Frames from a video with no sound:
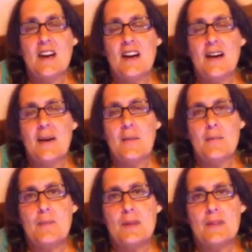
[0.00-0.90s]

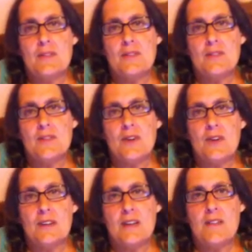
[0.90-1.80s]
Um, this is
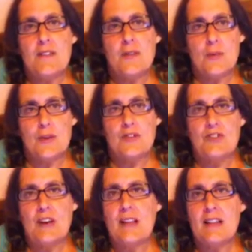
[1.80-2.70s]
our 10:30
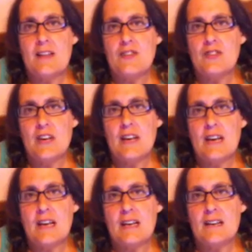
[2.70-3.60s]
challenge,
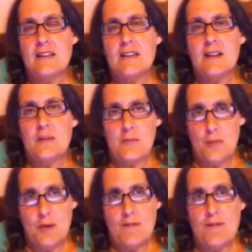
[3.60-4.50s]
and
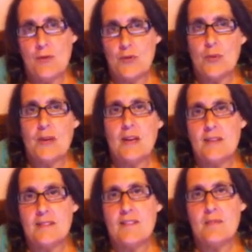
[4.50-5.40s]
for my first week,
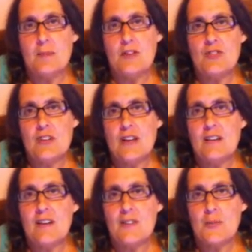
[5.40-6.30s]
as I've mentioned,
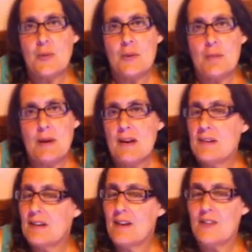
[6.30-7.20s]
I lost one
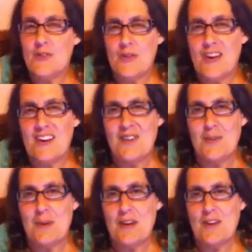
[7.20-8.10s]
pound, and I'll try to do
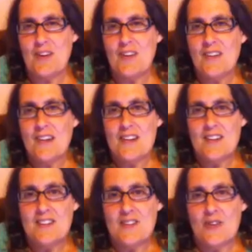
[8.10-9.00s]
better.
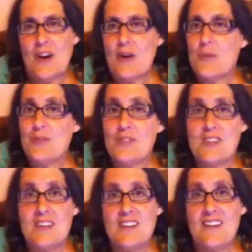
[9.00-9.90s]
So I will
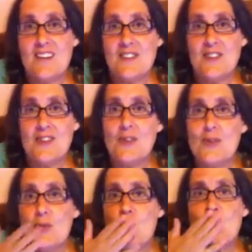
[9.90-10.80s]
see y'all
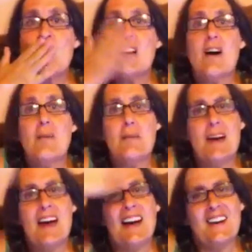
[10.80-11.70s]
soon. I'll be
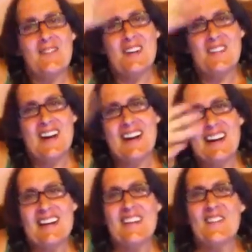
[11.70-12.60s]
back. Bye-bye.